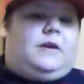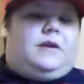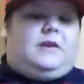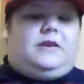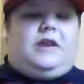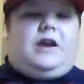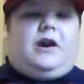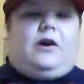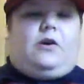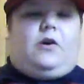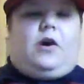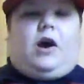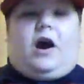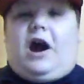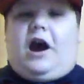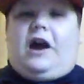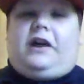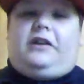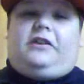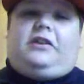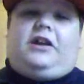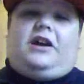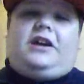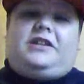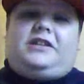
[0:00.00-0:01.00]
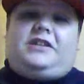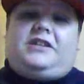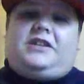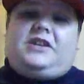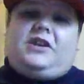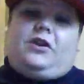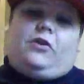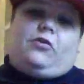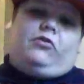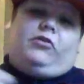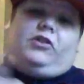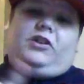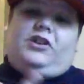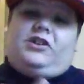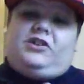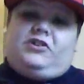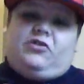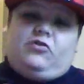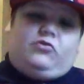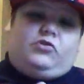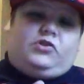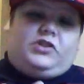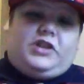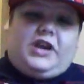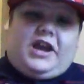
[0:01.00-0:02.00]
Now, I like the early
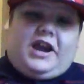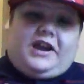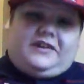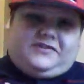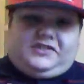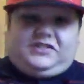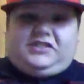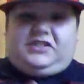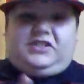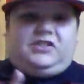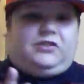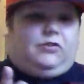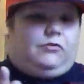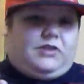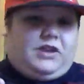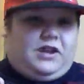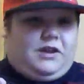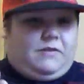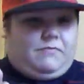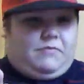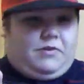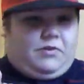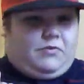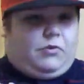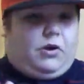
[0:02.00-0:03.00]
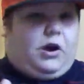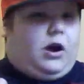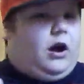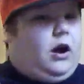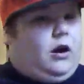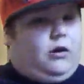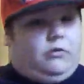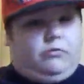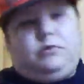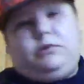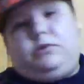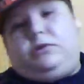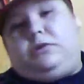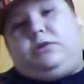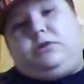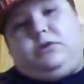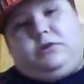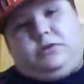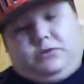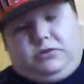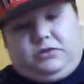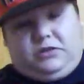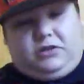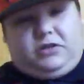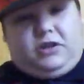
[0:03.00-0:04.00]
2000s, don't get me wrong.
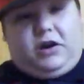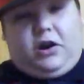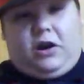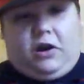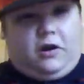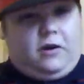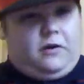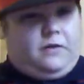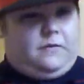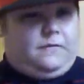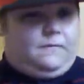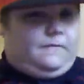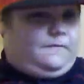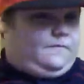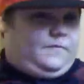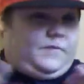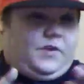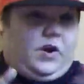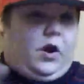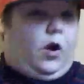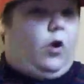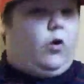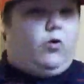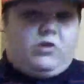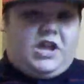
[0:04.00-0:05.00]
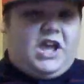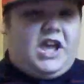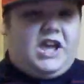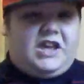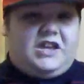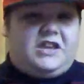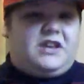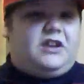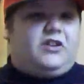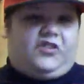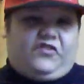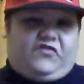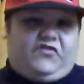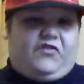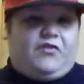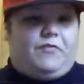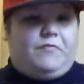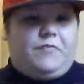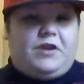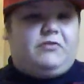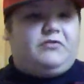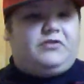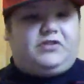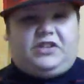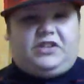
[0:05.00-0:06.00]
They're okay years for
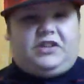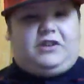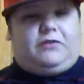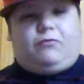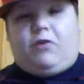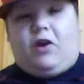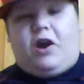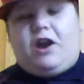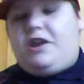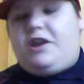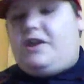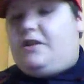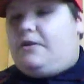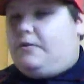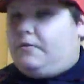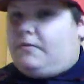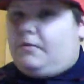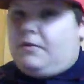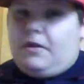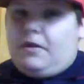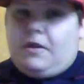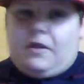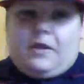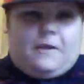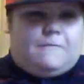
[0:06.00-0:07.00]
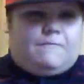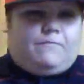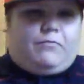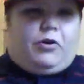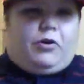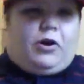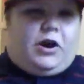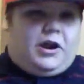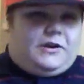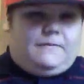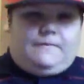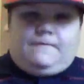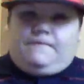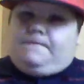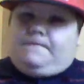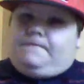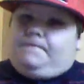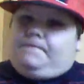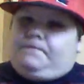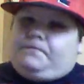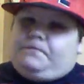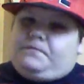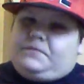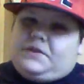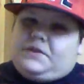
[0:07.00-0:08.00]
music, right? But
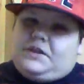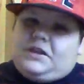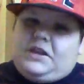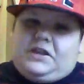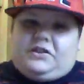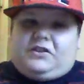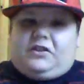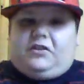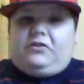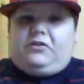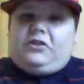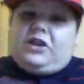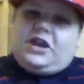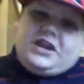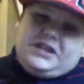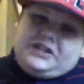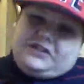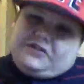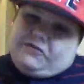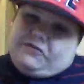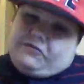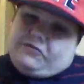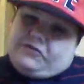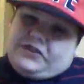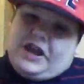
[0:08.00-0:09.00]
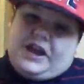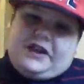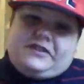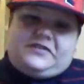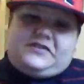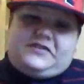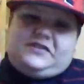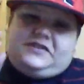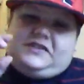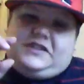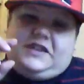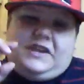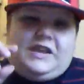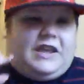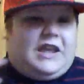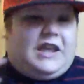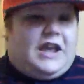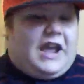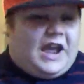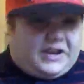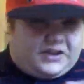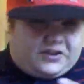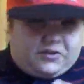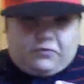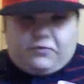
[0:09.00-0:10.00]
the late 2000s
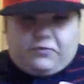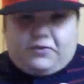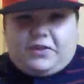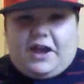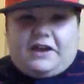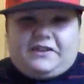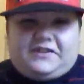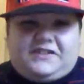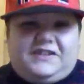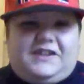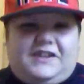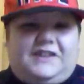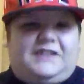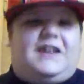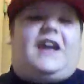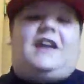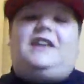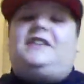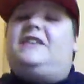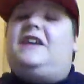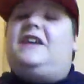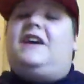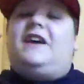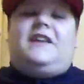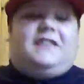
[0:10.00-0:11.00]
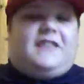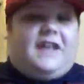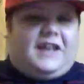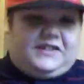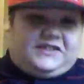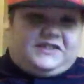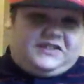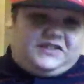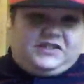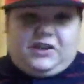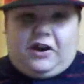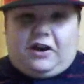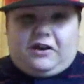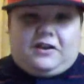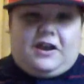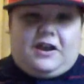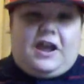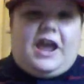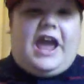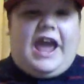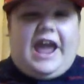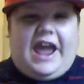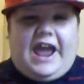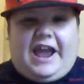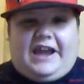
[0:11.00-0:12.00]
and 2010s, they
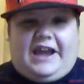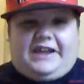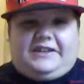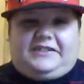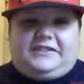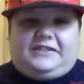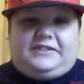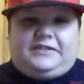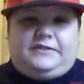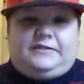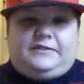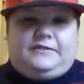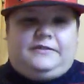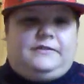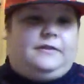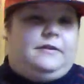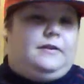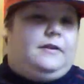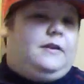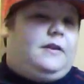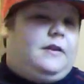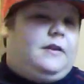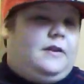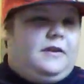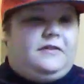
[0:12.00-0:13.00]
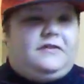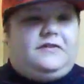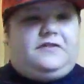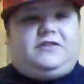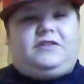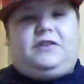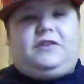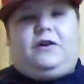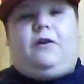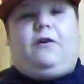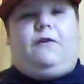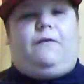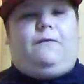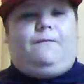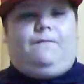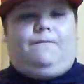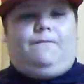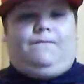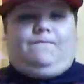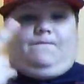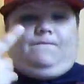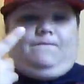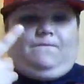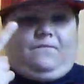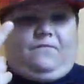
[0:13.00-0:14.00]
suck ass. So,
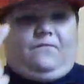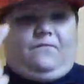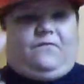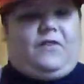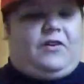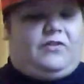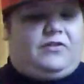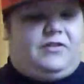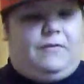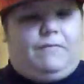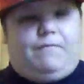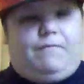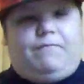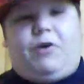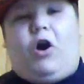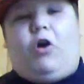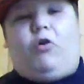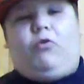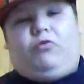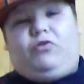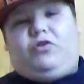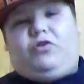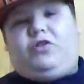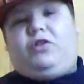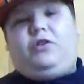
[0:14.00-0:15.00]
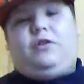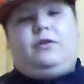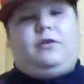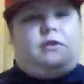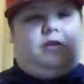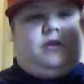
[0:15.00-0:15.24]
fuck them both.